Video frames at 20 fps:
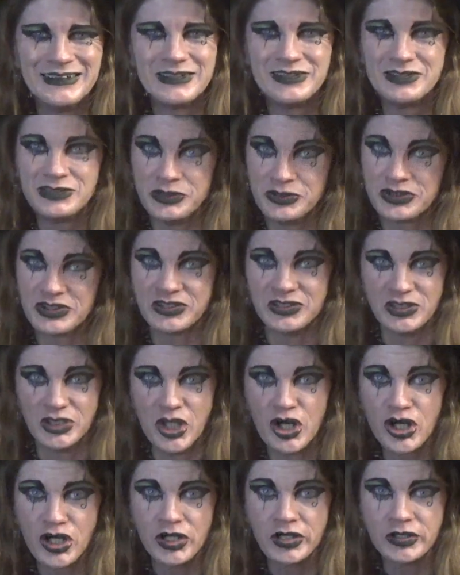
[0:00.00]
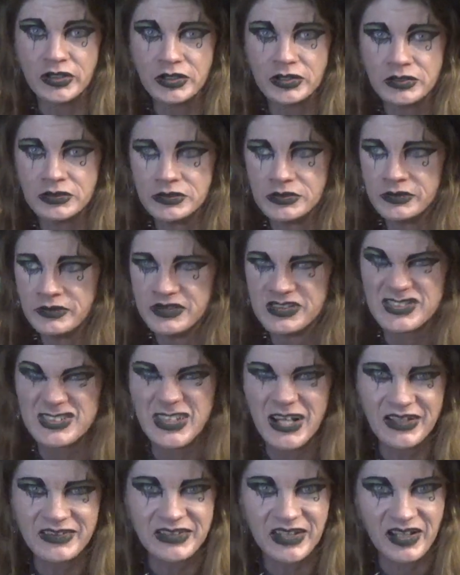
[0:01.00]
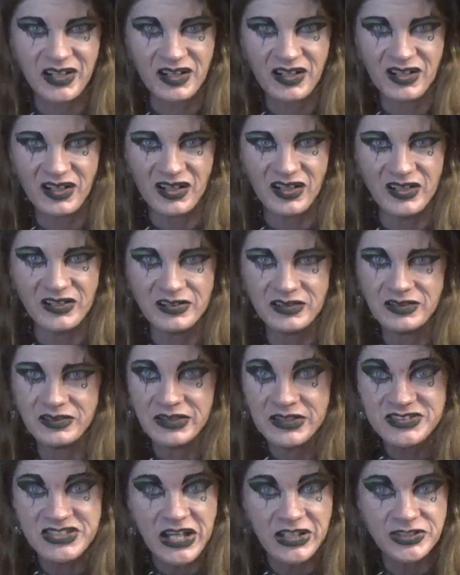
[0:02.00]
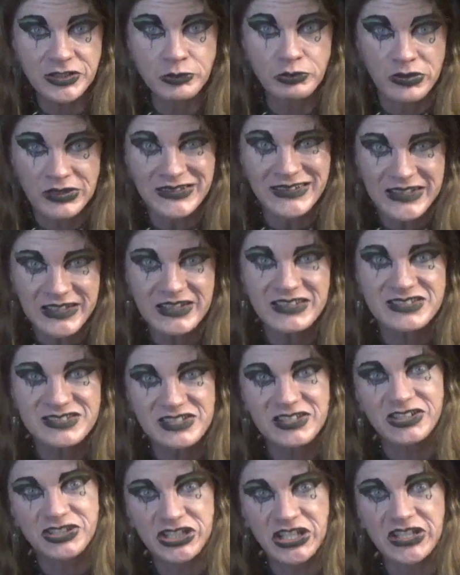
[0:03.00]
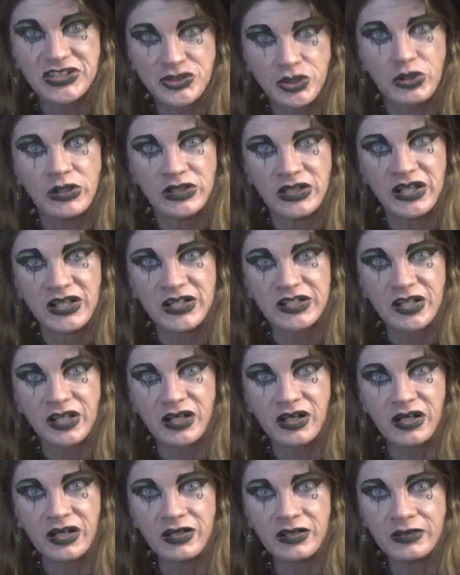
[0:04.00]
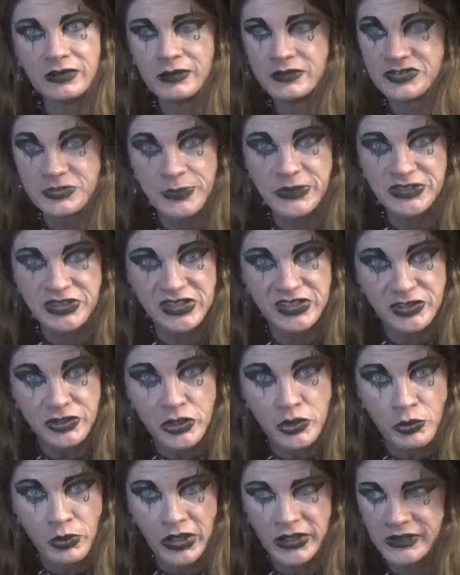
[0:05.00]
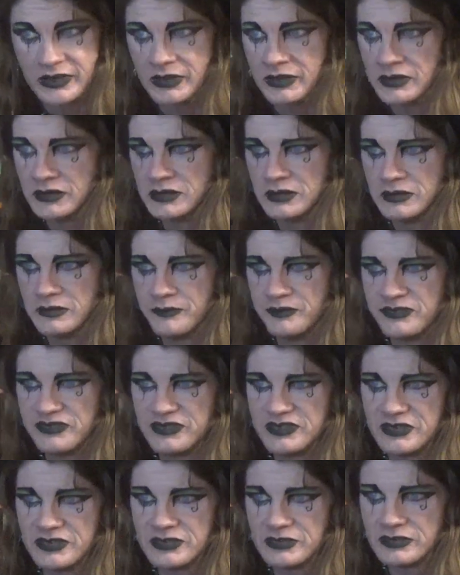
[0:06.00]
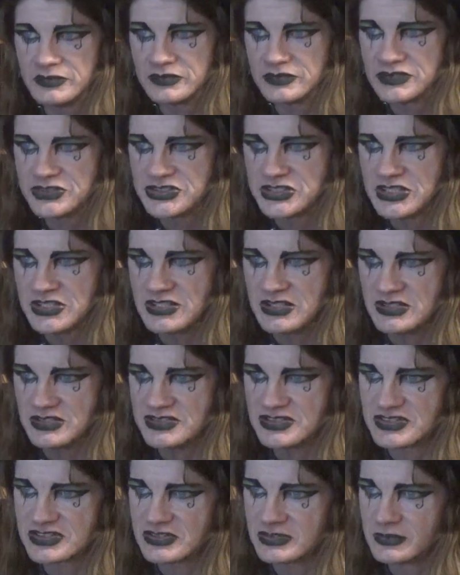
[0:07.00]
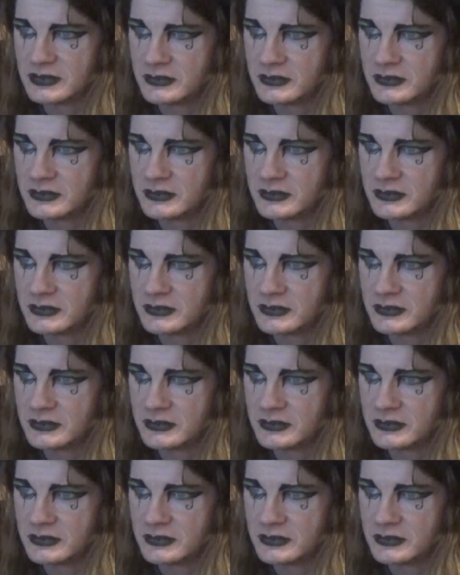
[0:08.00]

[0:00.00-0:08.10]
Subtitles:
You can learn. It's not that hard. It's actually really easy to change oil on a car. Especially a new one. Jeez.